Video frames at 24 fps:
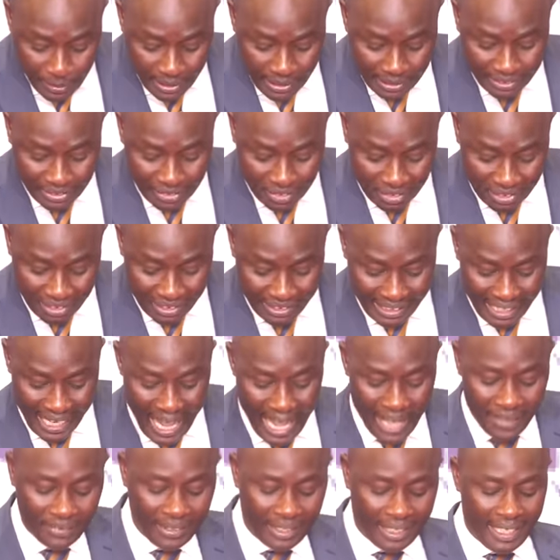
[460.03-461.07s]
priests
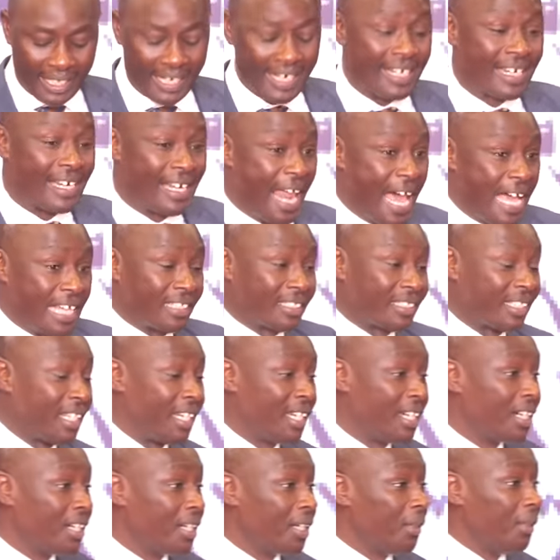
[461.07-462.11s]
and the elders
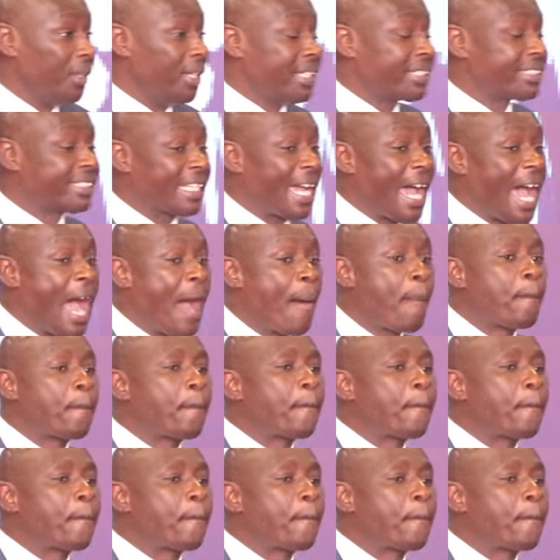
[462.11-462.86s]
these are